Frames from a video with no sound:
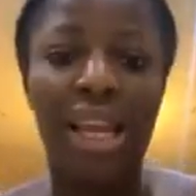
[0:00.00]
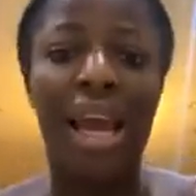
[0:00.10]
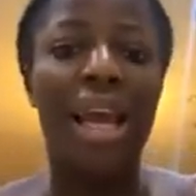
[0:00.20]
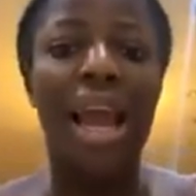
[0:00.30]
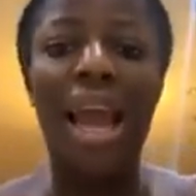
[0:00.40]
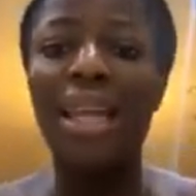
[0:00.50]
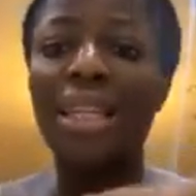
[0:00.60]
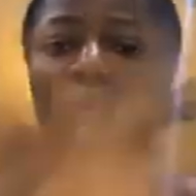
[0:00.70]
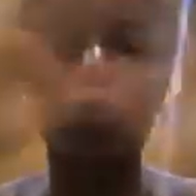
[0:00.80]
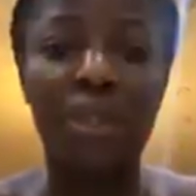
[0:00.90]
Like,
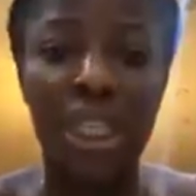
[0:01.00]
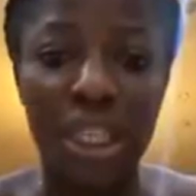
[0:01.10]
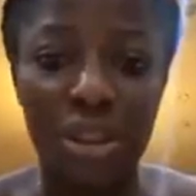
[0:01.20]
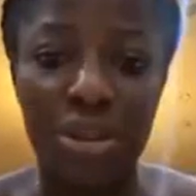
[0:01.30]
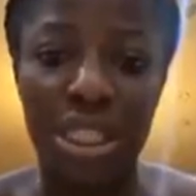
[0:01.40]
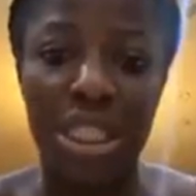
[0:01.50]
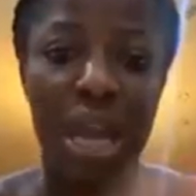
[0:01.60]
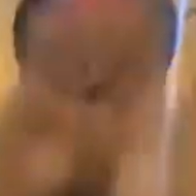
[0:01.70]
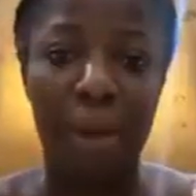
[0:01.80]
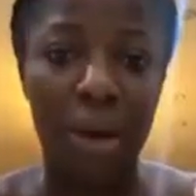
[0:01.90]
anything you
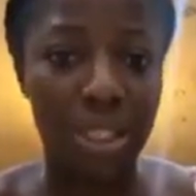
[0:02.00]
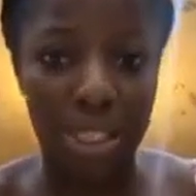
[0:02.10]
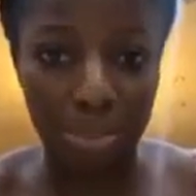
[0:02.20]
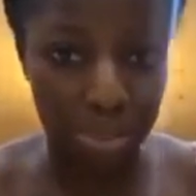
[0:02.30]
see about